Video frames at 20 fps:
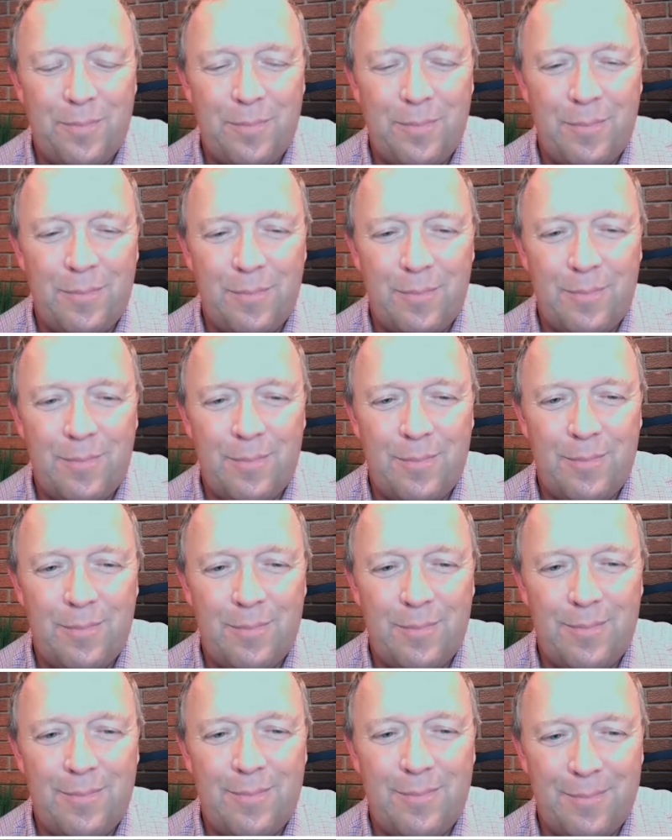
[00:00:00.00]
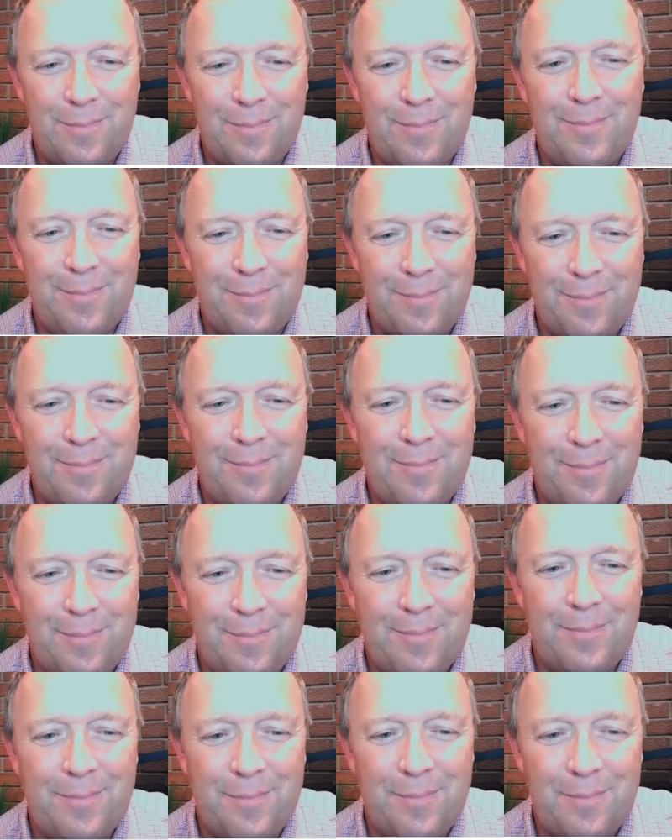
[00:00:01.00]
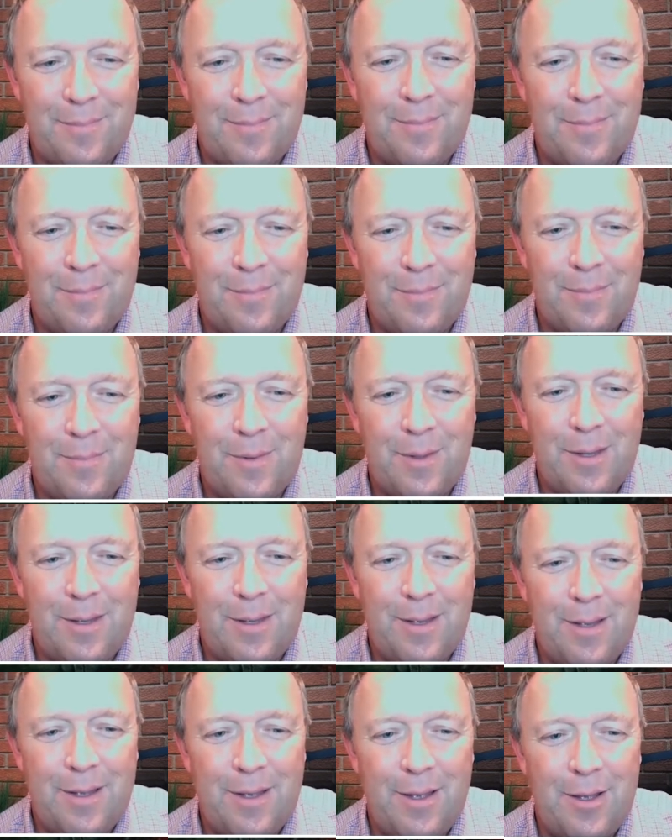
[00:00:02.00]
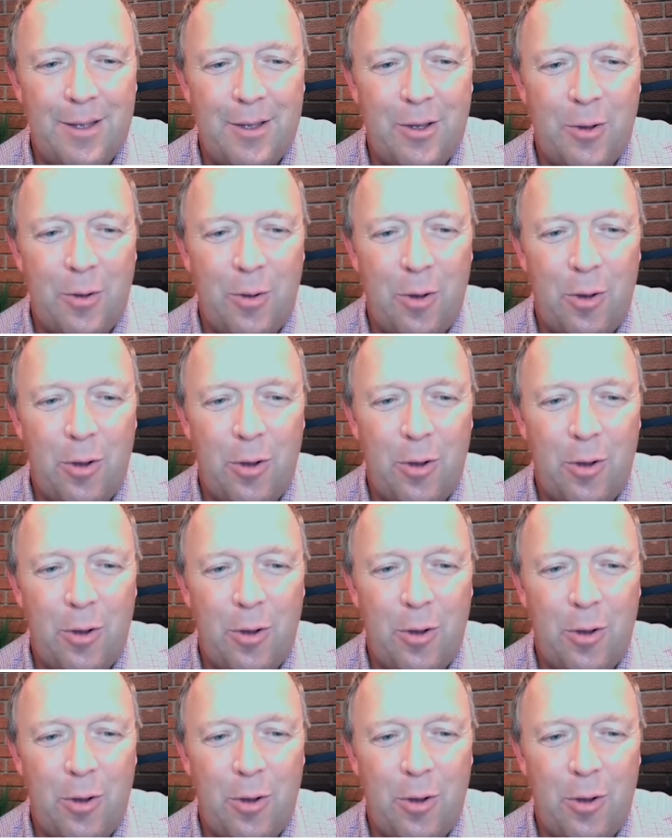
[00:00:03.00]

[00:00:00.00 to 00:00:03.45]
[no speech]